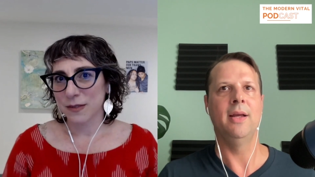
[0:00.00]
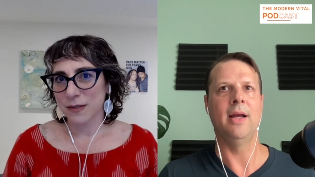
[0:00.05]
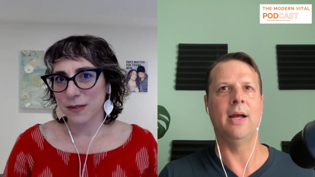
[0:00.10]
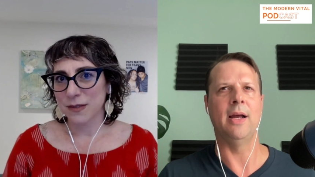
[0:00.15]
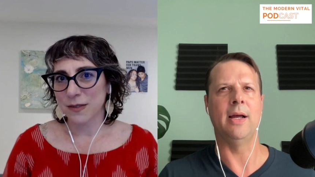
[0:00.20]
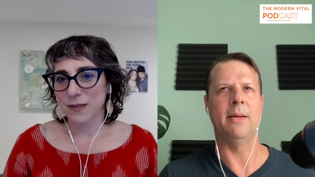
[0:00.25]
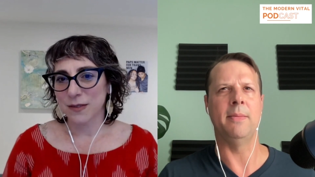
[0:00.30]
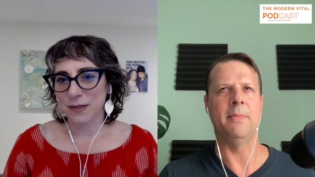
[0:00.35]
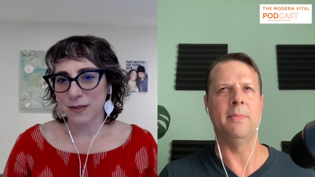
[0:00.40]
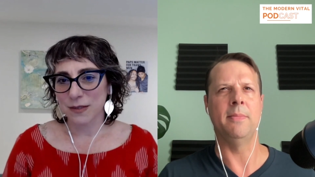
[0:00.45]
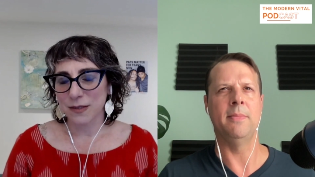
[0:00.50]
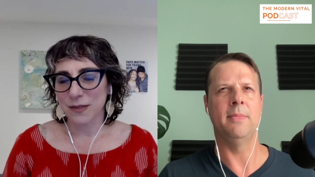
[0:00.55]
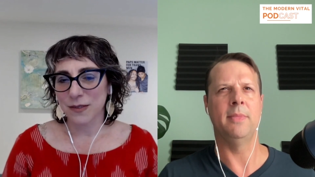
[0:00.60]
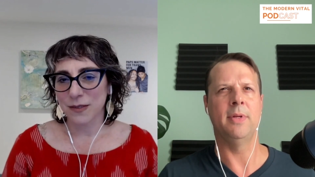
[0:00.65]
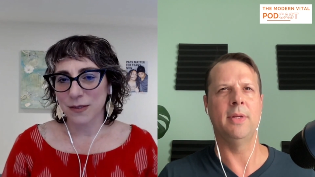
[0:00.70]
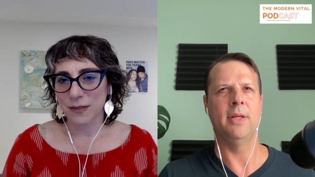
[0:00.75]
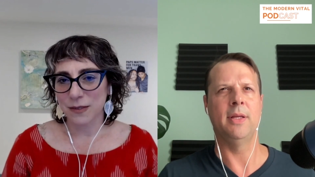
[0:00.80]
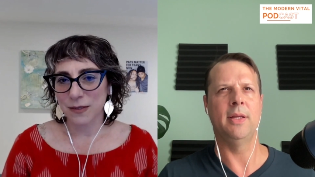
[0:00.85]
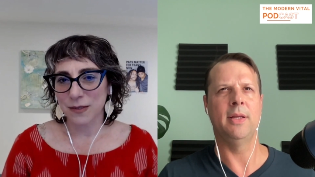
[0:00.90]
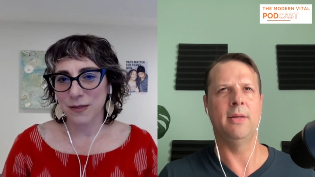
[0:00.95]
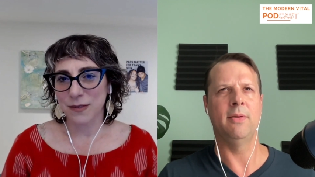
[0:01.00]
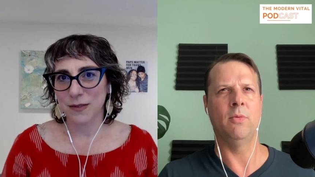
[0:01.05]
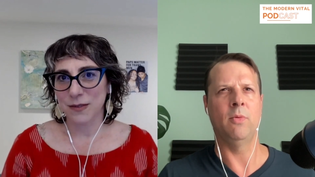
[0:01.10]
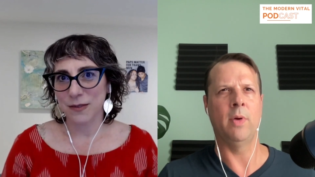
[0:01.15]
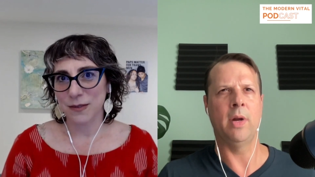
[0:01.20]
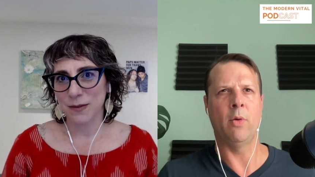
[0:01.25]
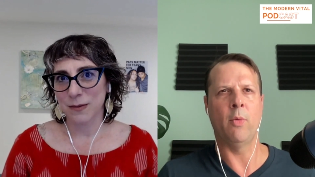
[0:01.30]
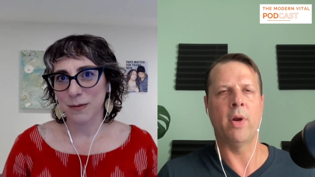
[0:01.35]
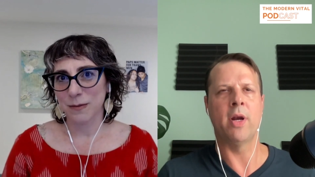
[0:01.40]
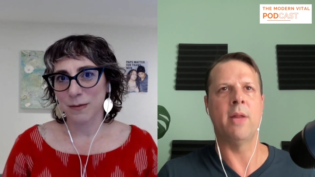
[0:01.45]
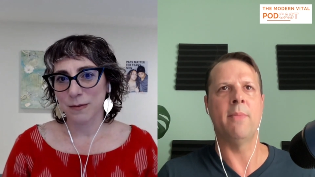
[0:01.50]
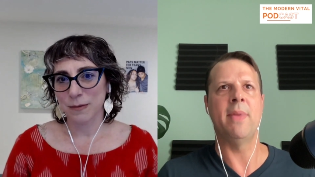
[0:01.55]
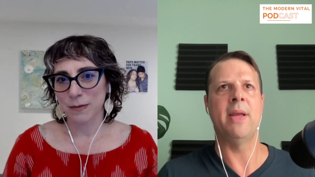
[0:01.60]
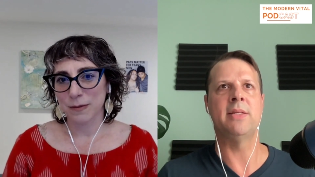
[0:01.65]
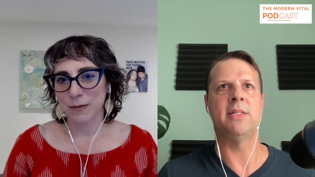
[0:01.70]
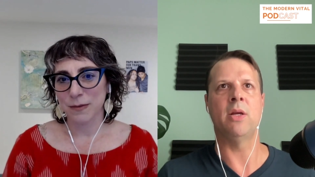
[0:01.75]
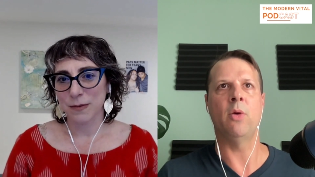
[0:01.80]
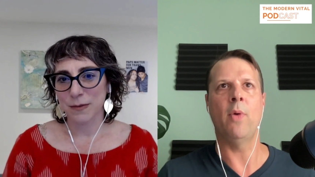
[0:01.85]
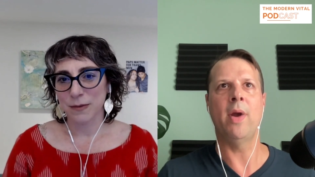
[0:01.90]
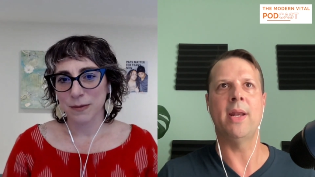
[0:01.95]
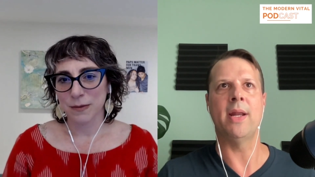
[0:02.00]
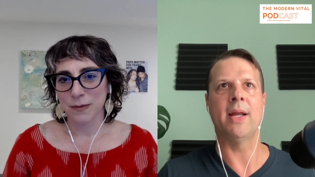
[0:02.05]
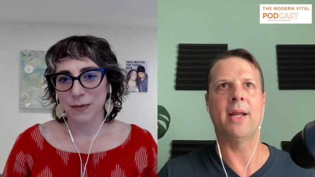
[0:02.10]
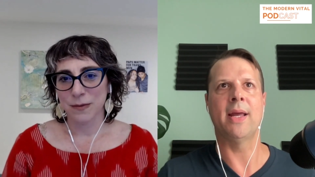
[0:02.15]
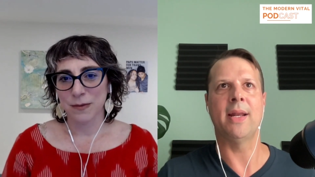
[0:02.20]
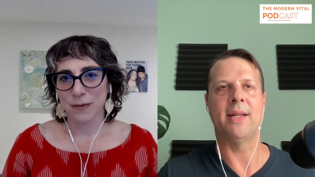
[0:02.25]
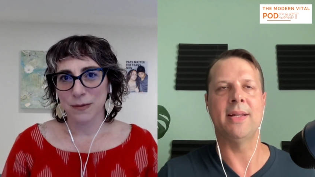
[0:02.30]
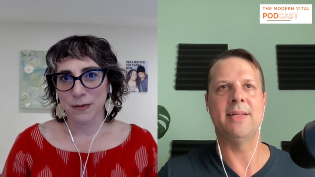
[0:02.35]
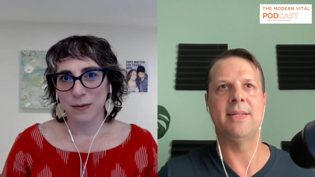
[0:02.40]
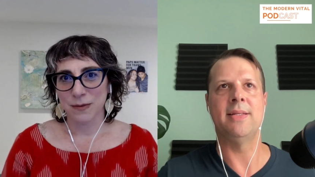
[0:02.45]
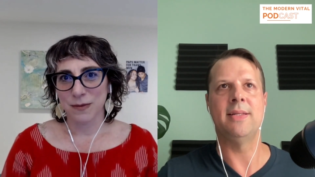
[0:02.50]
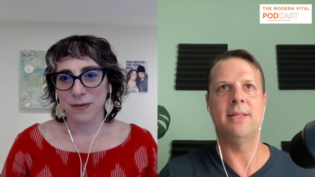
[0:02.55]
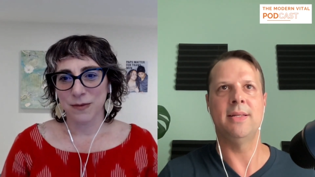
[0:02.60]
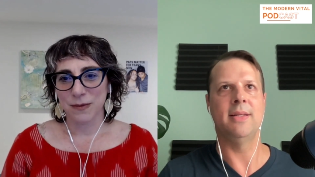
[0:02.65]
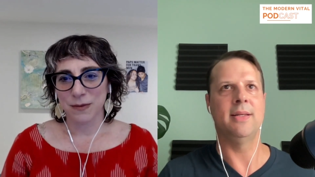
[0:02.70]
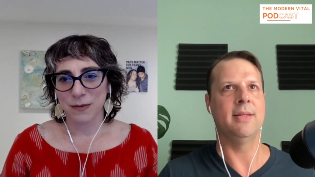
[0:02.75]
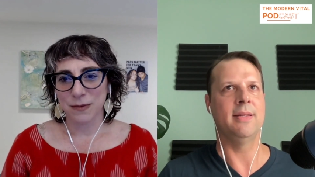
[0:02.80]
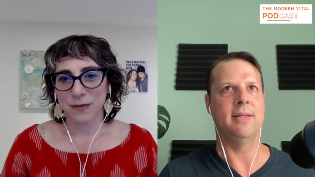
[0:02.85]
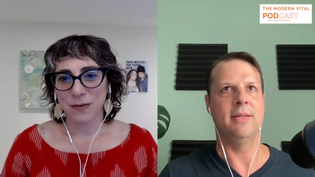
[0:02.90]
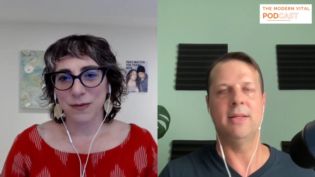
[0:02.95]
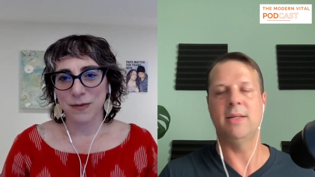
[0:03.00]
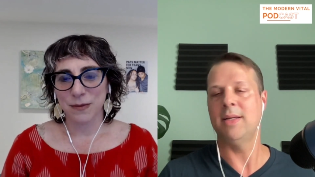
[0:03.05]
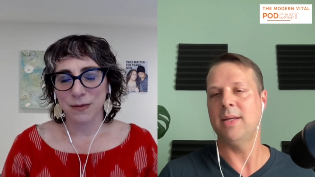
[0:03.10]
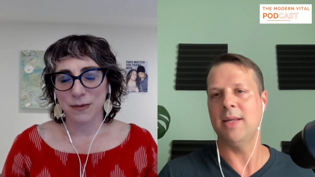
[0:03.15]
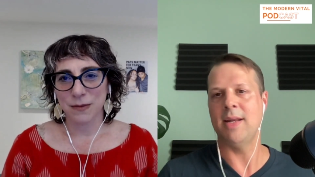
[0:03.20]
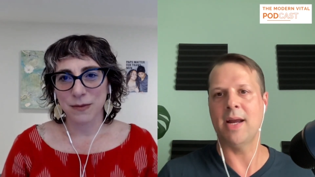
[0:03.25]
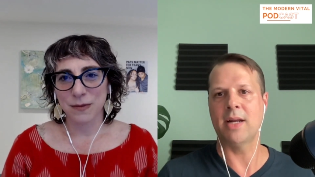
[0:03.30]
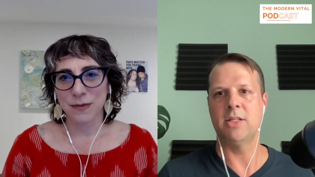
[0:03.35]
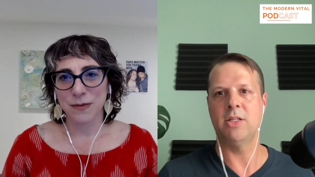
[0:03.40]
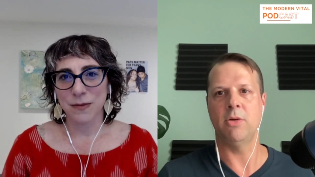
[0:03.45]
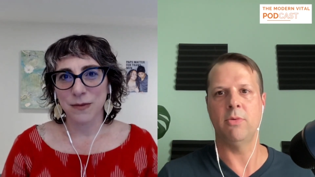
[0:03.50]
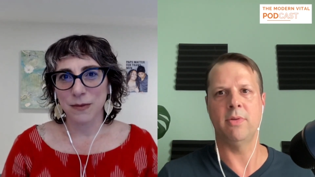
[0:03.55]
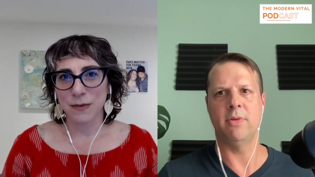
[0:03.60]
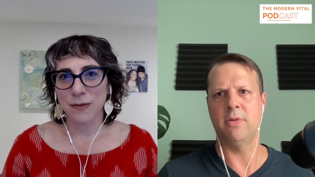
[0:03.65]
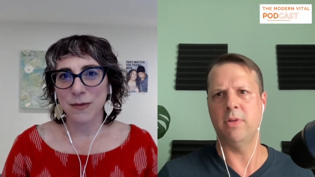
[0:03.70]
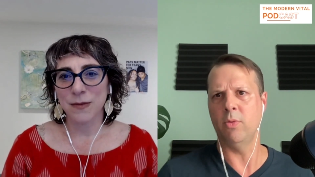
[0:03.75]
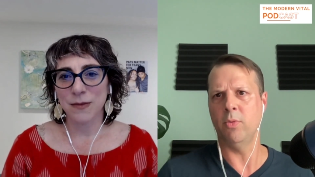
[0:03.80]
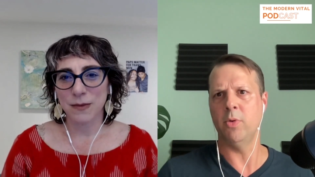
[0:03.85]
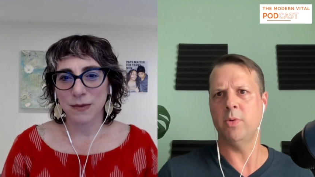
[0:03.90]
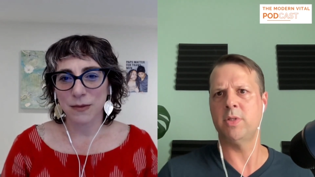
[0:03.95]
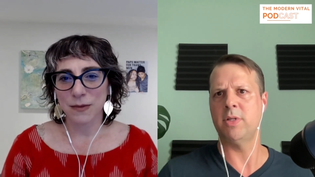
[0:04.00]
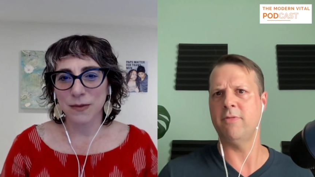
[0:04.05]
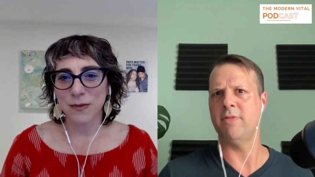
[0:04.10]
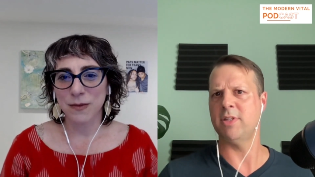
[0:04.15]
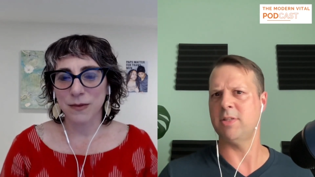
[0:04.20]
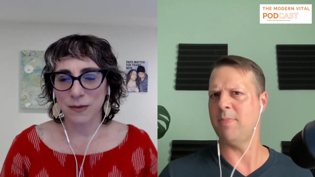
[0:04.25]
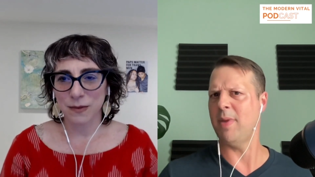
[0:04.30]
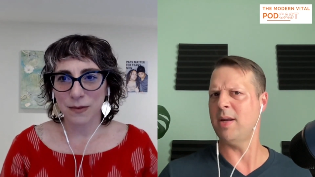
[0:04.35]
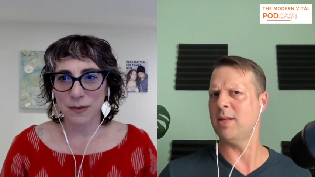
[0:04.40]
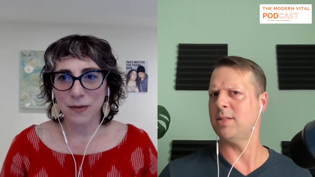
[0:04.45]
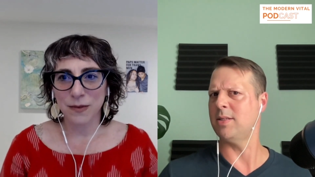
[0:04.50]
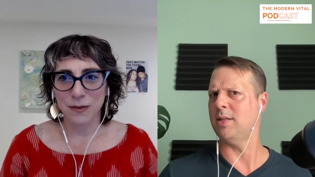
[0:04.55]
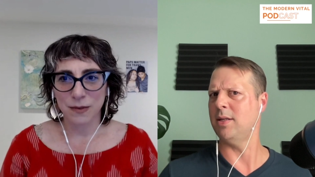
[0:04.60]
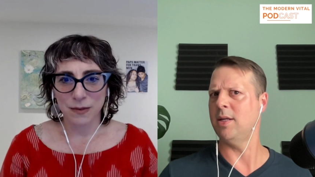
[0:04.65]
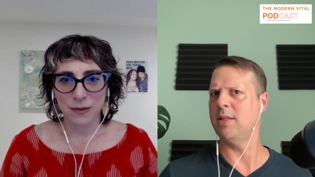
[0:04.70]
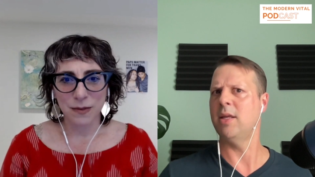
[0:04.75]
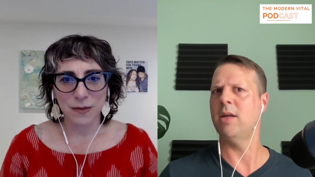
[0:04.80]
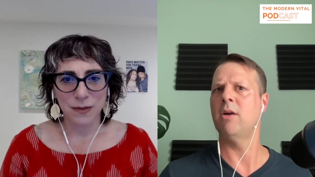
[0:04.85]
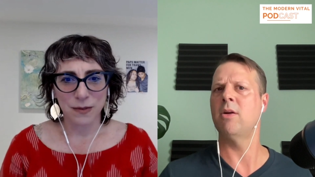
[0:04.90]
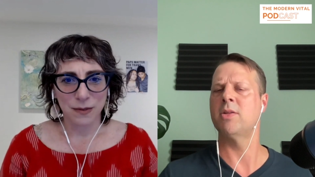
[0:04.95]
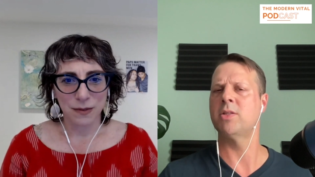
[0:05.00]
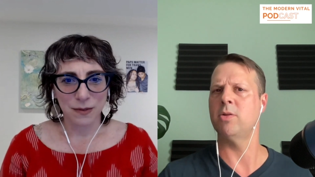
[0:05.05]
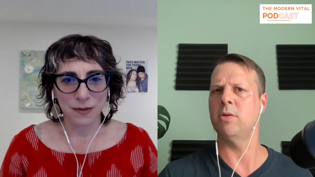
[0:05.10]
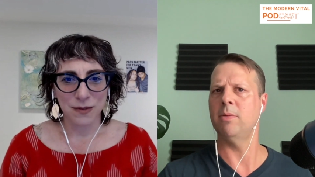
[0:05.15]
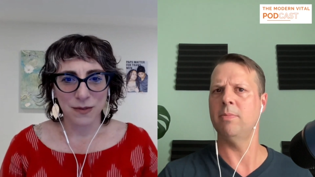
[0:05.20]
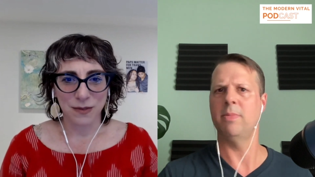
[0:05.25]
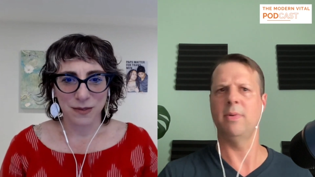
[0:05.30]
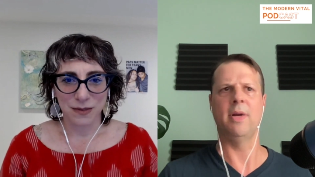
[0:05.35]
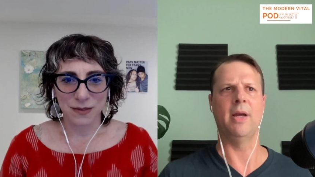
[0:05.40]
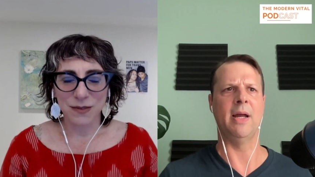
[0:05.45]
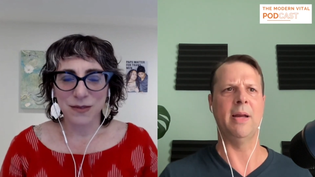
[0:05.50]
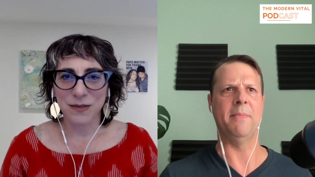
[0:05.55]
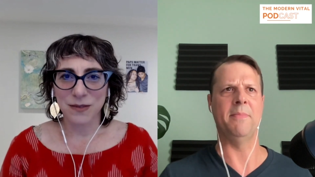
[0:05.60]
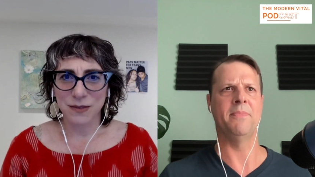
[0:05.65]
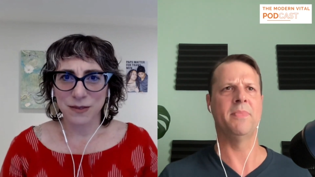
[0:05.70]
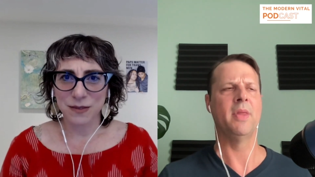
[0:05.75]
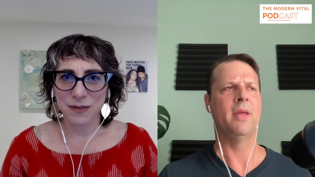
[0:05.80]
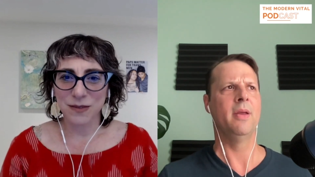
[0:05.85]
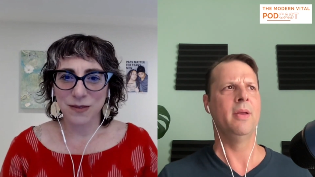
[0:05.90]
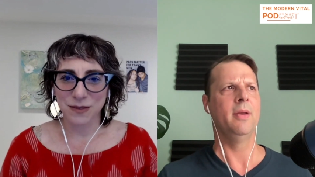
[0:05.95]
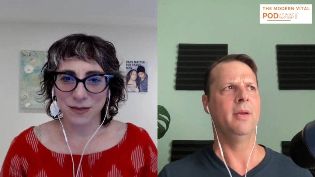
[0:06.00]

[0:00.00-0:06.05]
Speaker 1: Um, what, what an amazing way to kind of connect to the roots of this medicine and then also um,